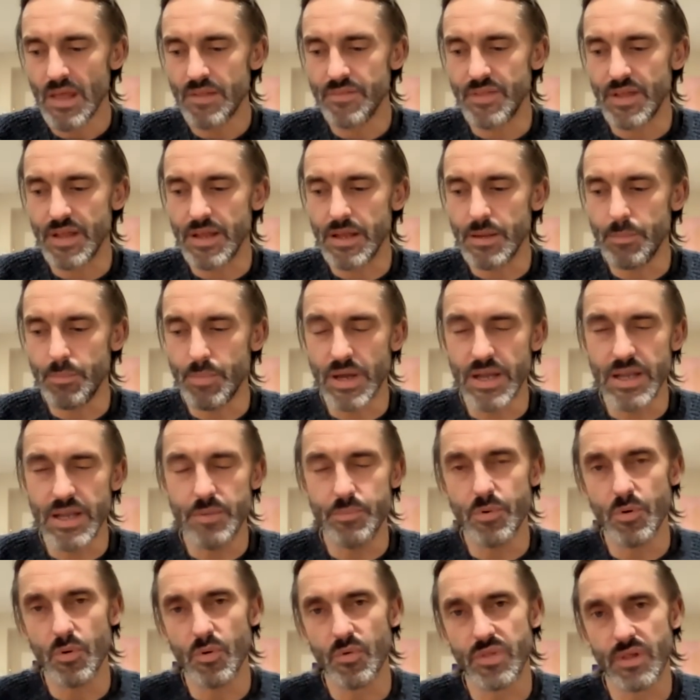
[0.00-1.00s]
the
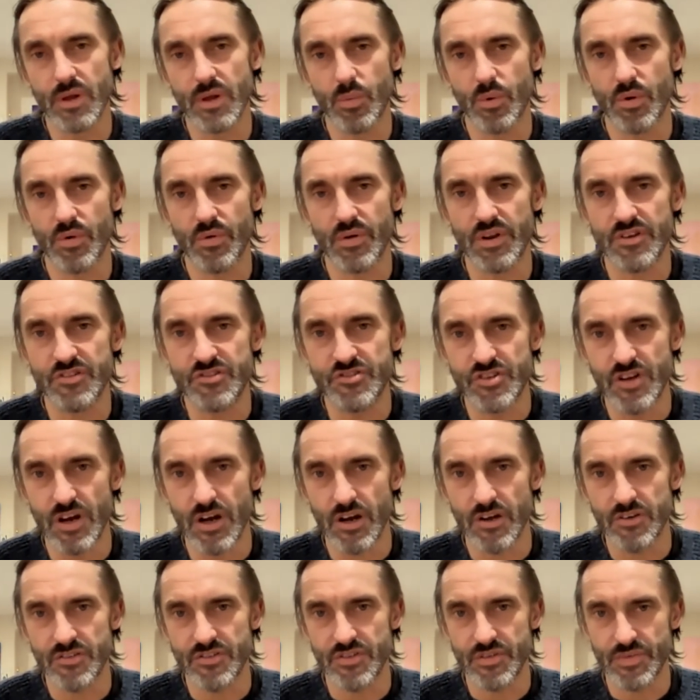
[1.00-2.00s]
people that were in
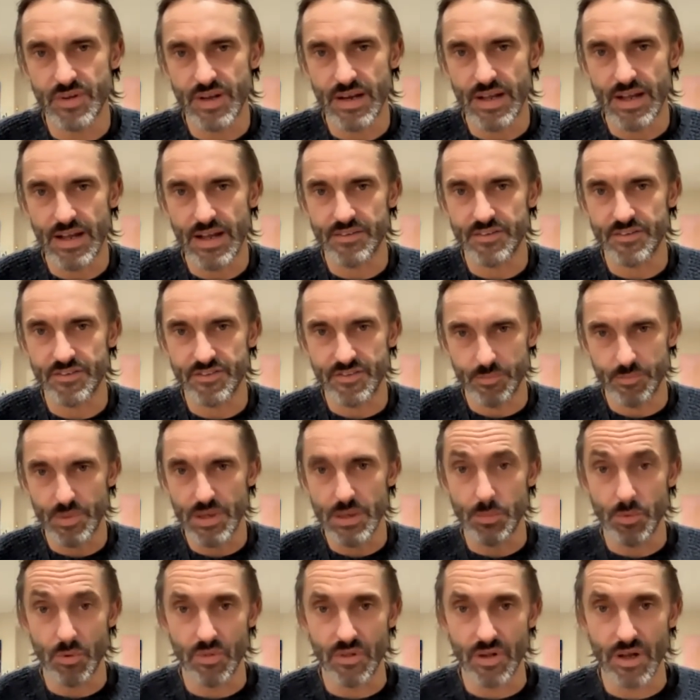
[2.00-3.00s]
charge of Atlantis, the
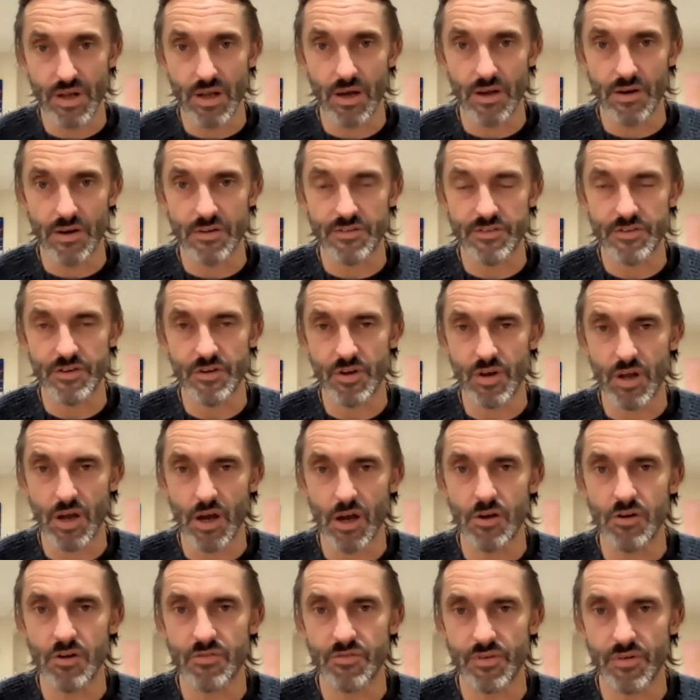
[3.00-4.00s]
people that kind of took
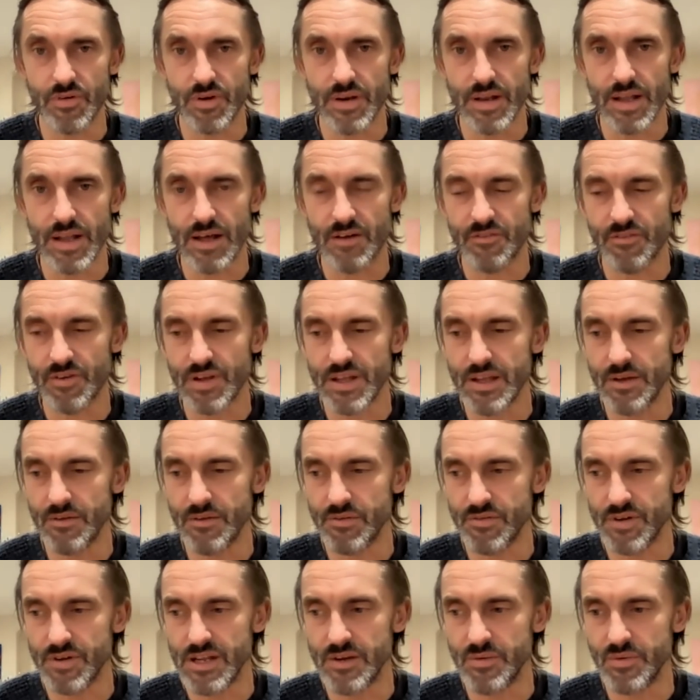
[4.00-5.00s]
over in that
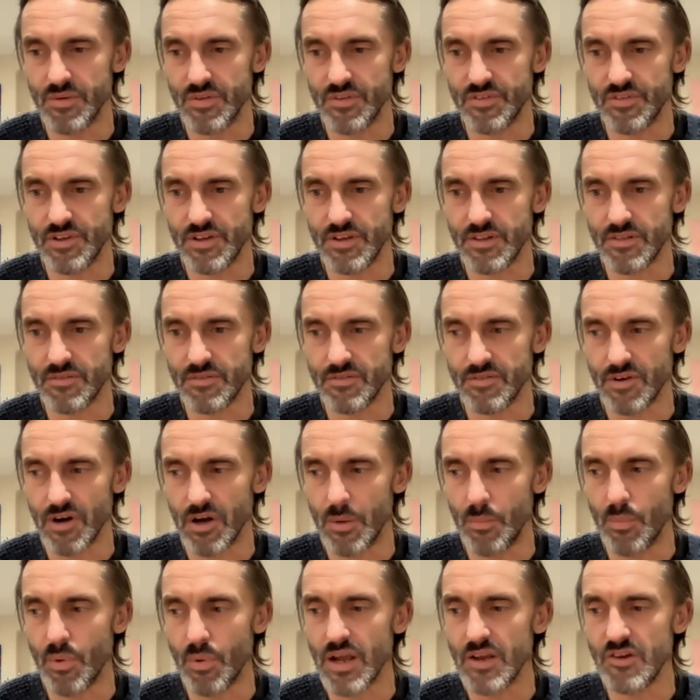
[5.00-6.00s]
frequency and
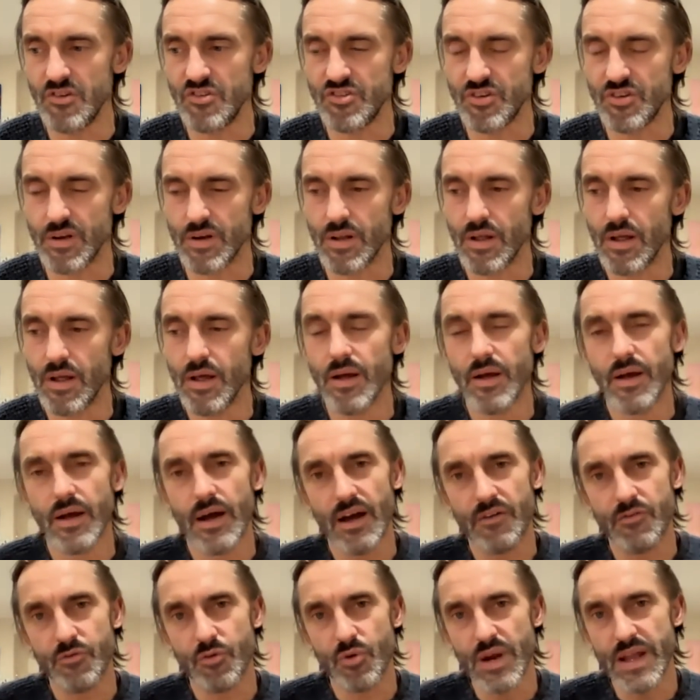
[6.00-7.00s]
vibration,
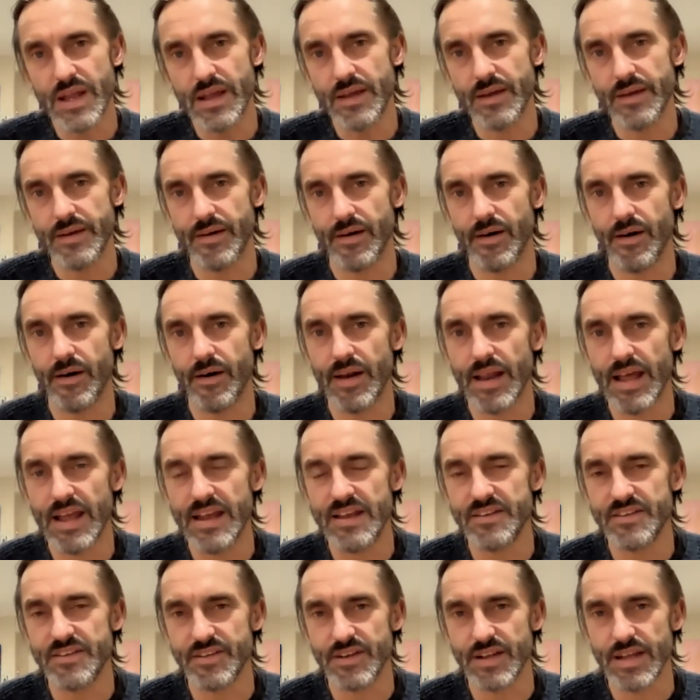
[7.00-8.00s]
have
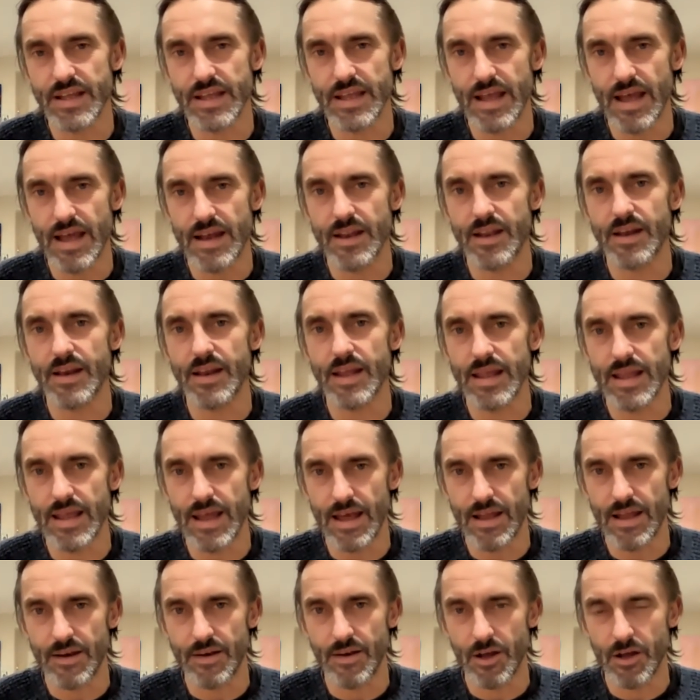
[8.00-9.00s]
reincarnated again and
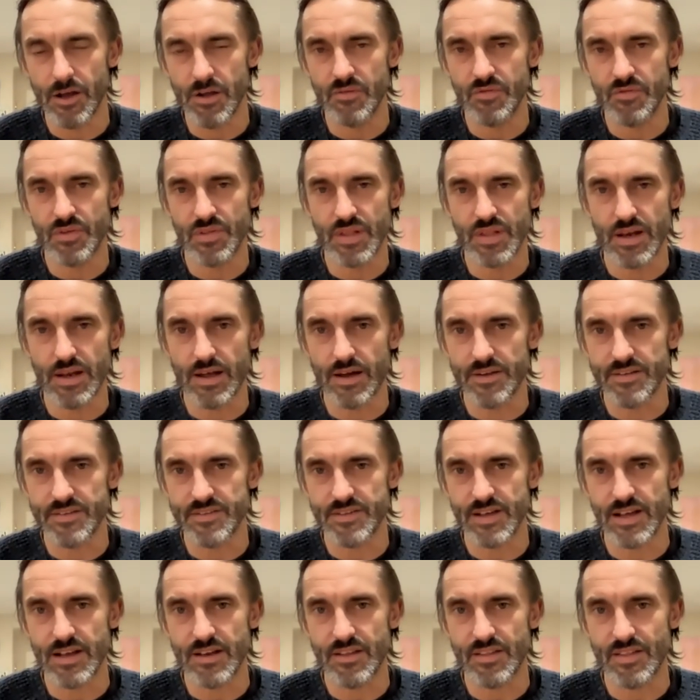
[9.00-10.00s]
again over the last
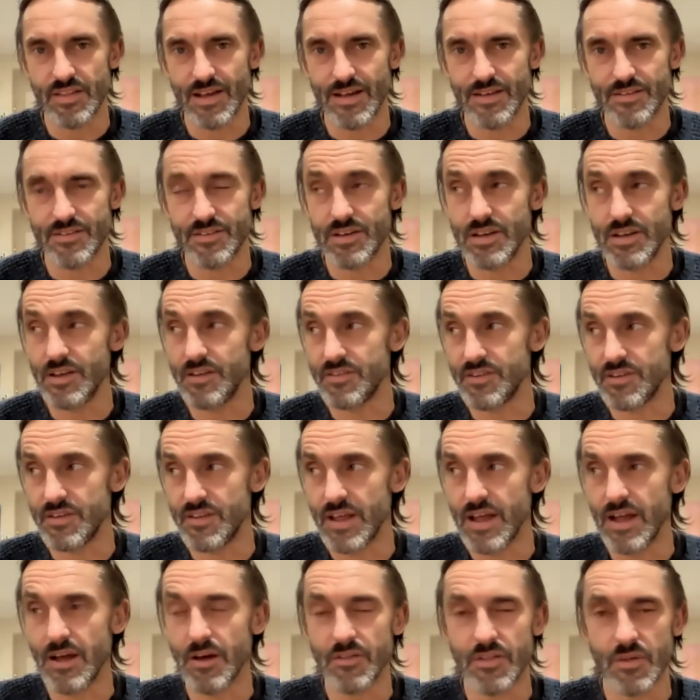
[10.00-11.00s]
10,000 years. And
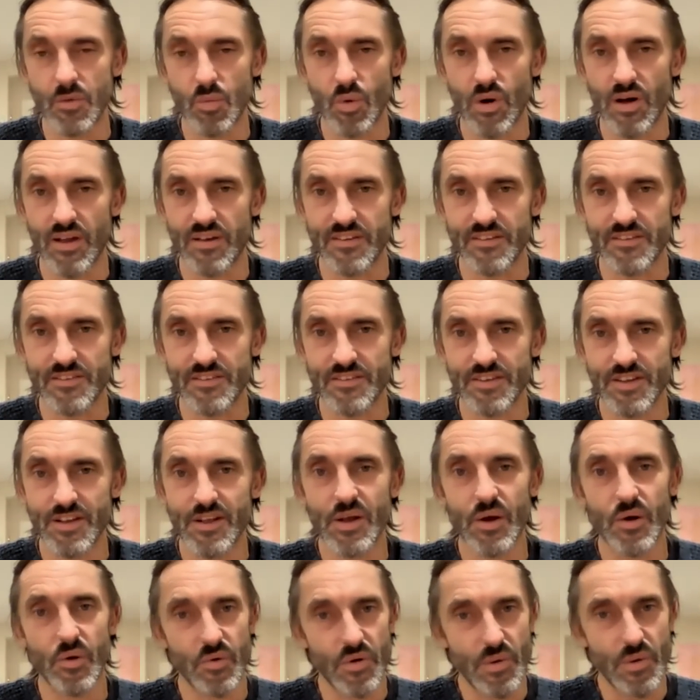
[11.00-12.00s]
they are the ones
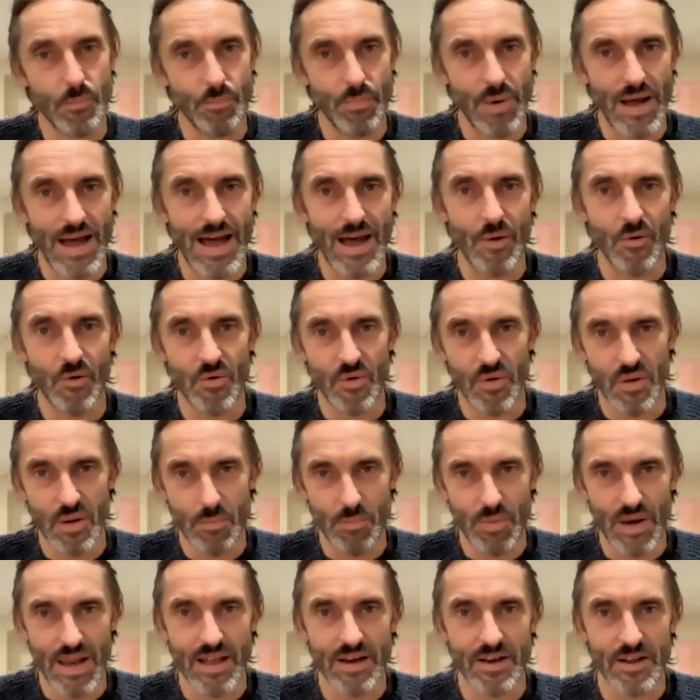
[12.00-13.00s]
who are in power on the
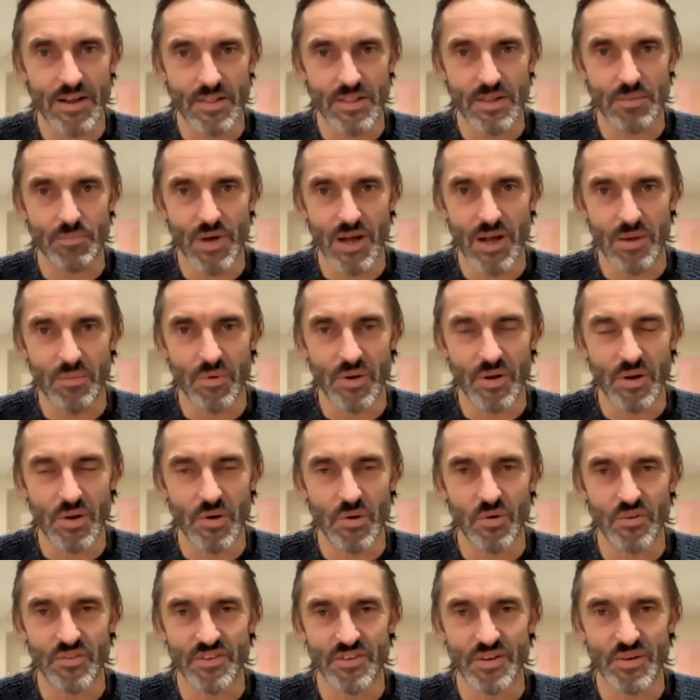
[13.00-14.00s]
planet at the moment,
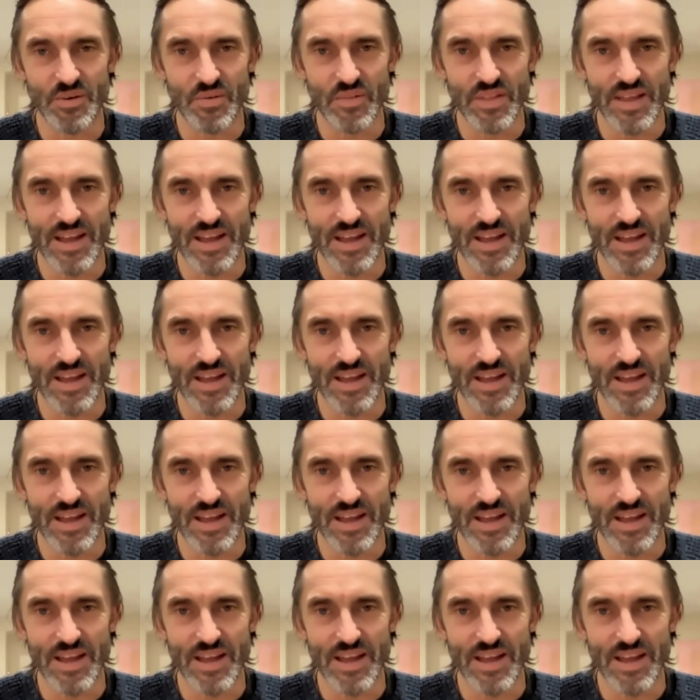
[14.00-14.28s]
causing all the